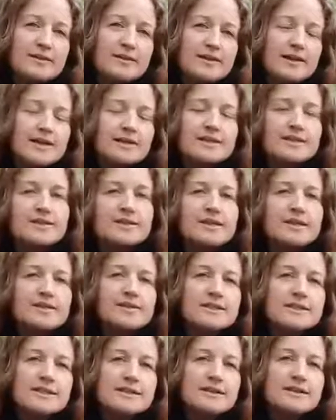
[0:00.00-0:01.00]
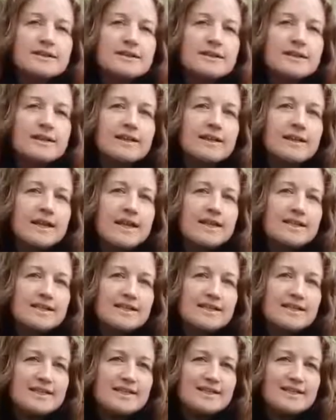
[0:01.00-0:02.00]
and on the other side, the East
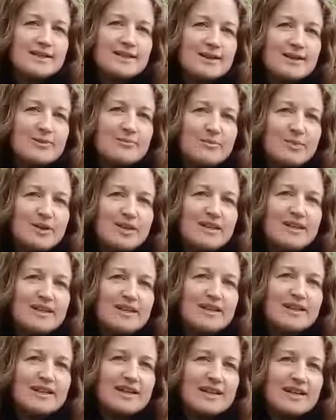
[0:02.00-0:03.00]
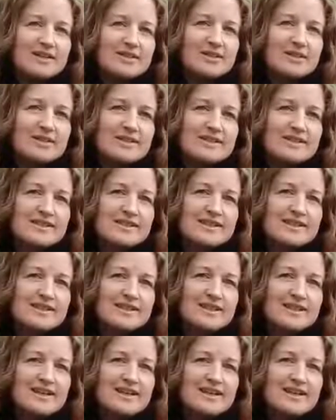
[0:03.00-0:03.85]
India Company connections.